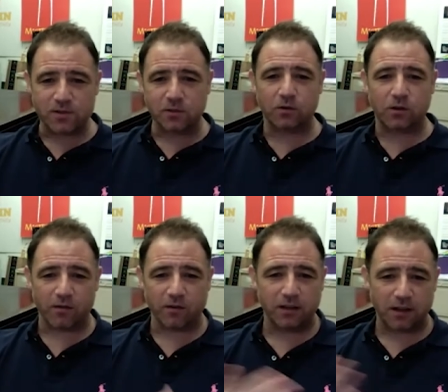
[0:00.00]
suit
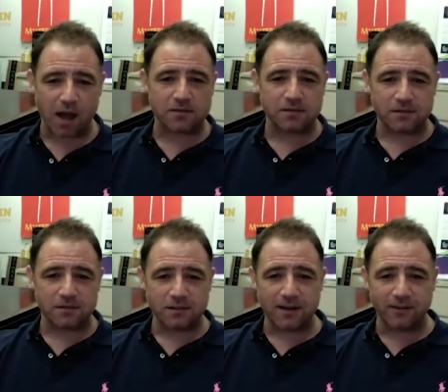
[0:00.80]
covered in dots
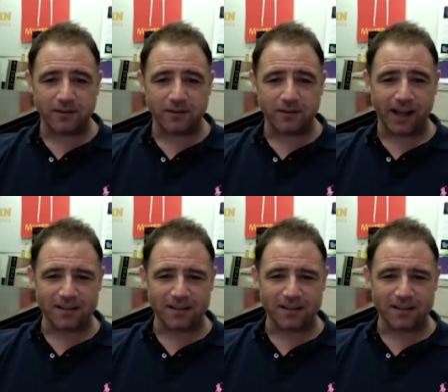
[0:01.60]
and everything else.